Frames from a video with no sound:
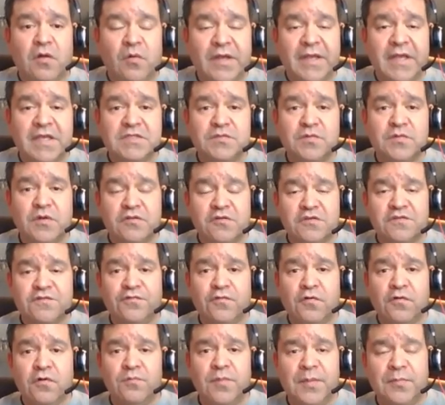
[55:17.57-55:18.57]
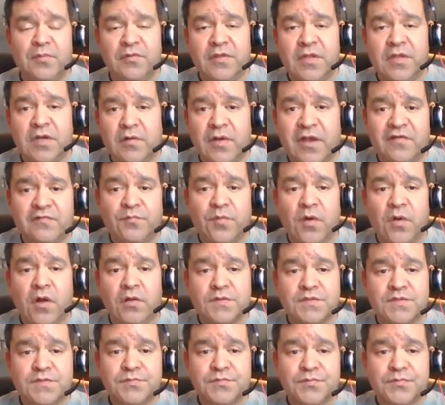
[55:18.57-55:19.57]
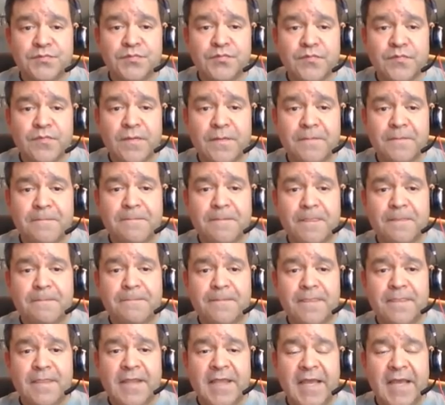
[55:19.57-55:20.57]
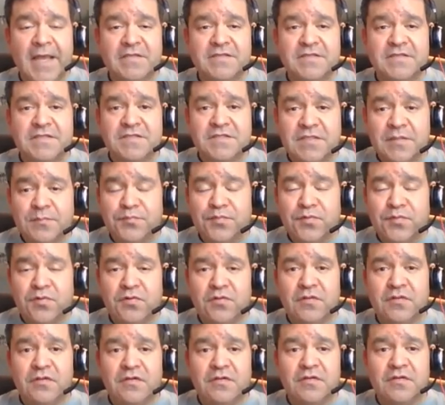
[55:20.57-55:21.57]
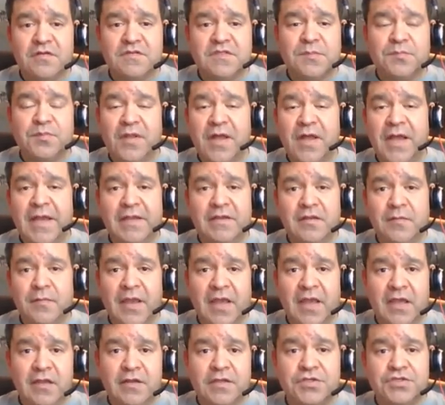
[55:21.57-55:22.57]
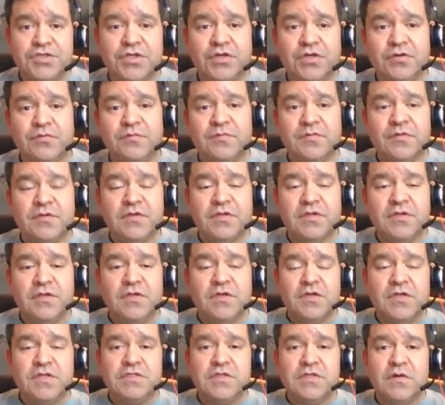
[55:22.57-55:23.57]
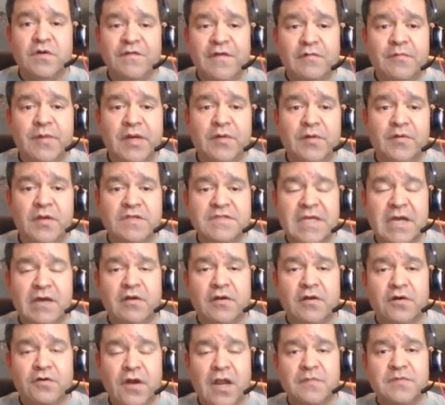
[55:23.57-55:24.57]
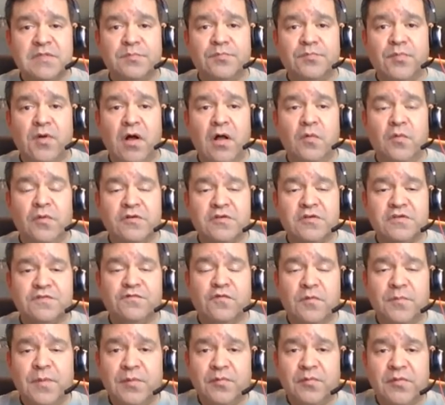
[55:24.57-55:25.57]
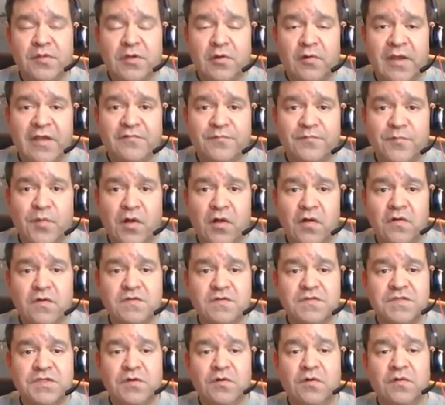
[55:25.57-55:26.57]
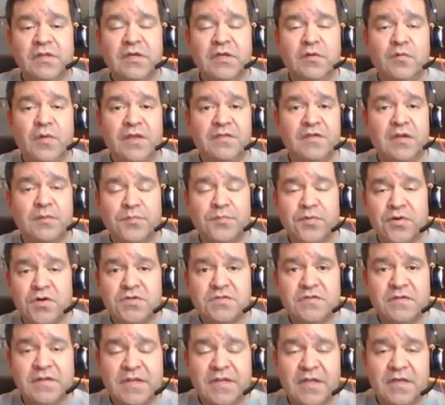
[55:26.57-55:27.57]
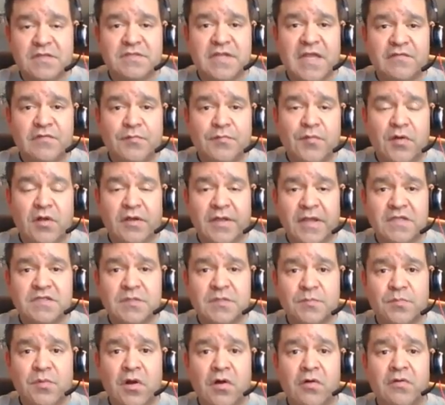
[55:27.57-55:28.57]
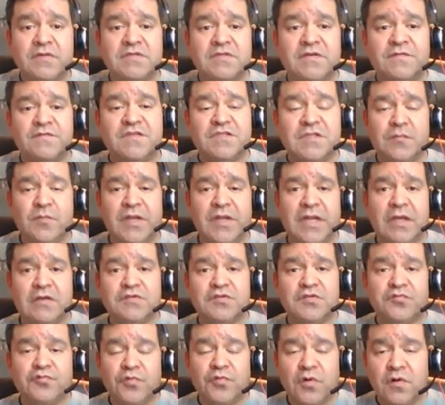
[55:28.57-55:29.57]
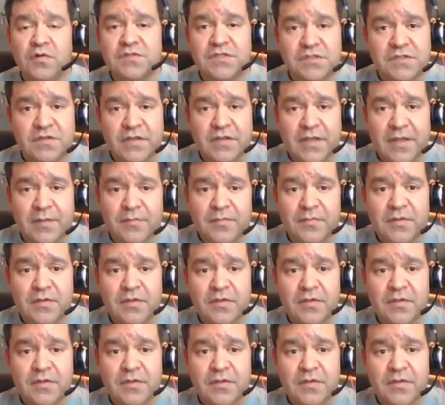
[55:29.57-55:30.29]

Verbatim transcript: Well, guess what? There's four people that don't have balls. Mm-hmm. It's a simple supply and demand issue. So if everybody runs out and grabs a ball, well, there's four people that don't have balls. The only way that a person that doesn't have a ball gets a ball is if someone else throws it to them.